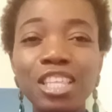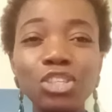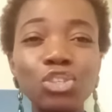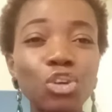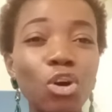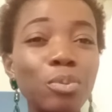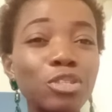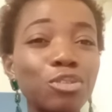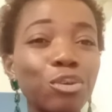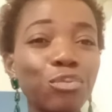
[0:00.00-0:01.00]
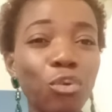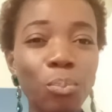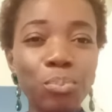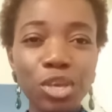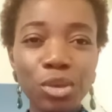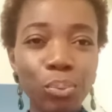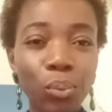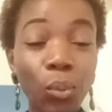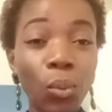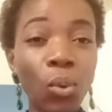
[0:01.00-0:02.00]
this job is not for
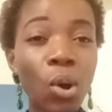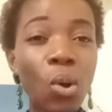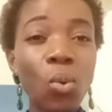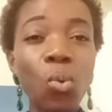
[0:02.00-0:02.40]
people